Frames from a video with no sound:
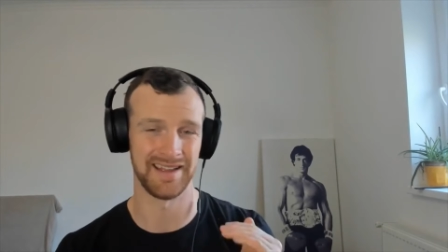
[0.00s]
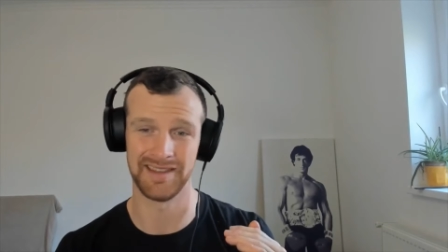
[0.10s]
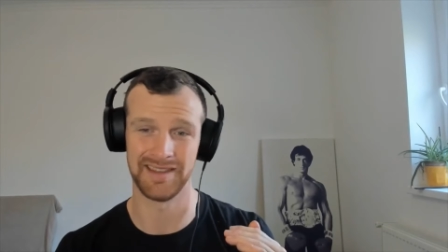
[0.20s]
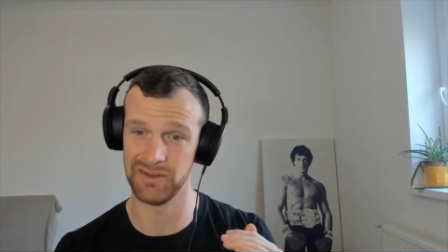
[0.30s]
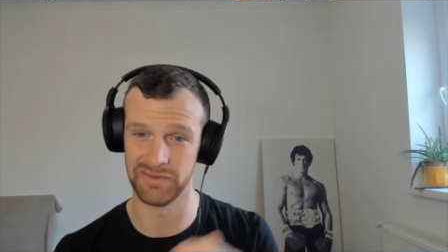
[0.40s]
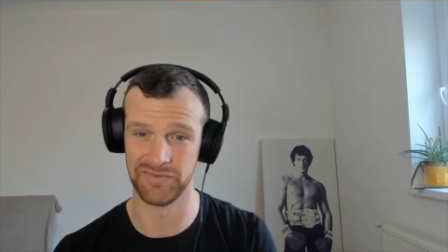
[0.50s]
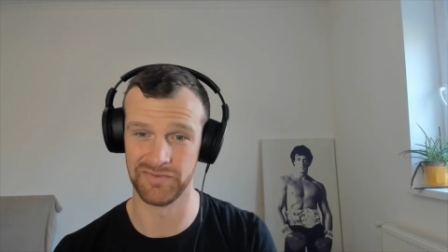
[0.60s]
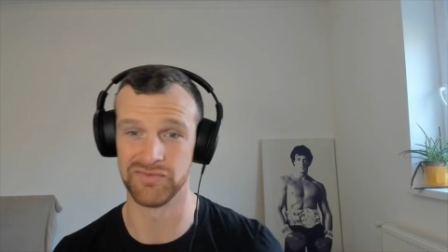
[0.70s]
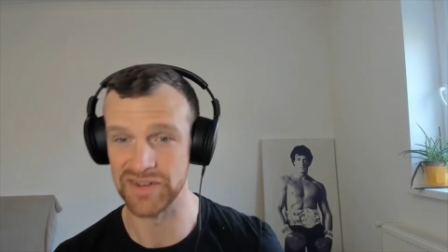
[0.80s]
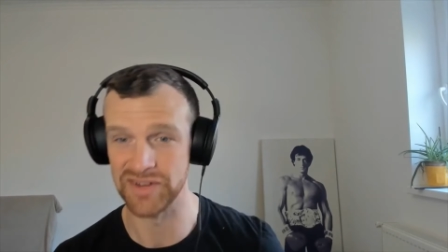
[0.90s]
I think you're a
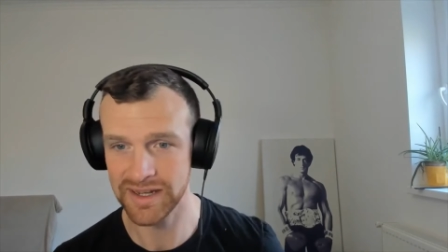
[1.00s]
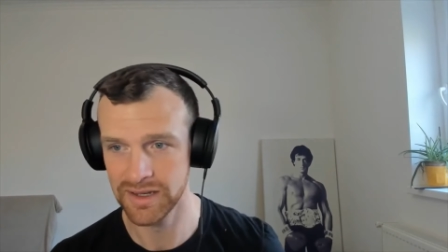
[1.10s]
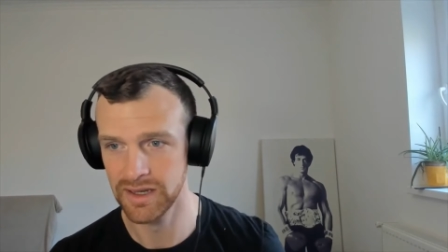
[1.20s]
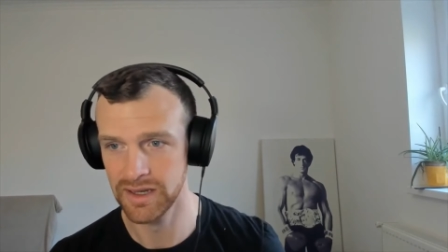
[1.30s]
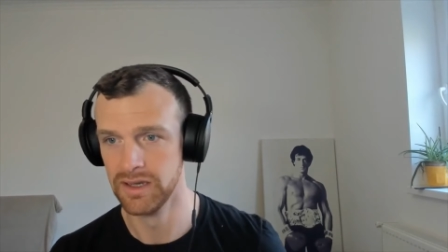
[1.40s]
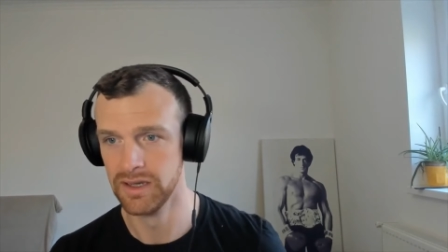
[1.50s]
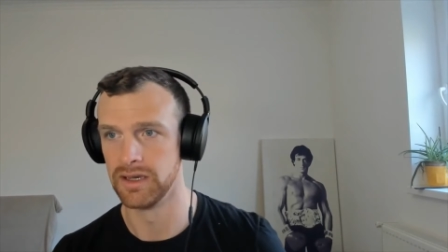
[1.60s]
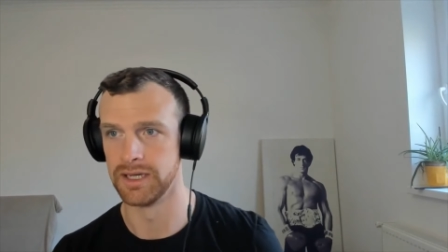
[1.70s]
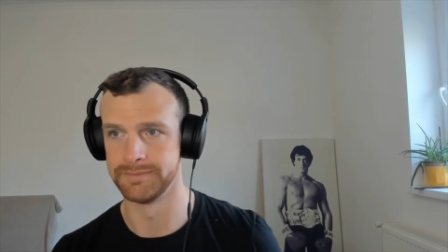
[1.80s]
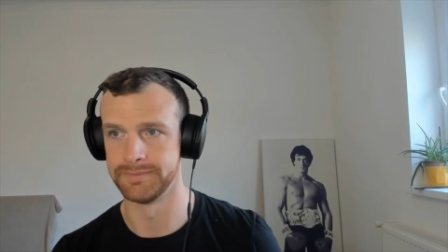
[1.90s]
freak.
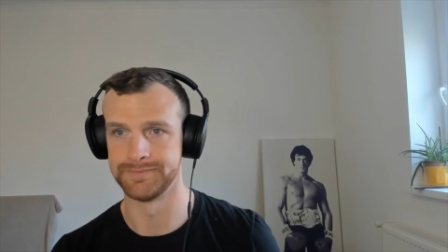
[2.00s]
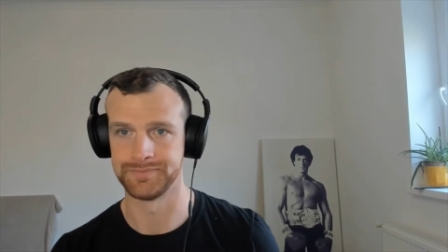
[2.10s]
But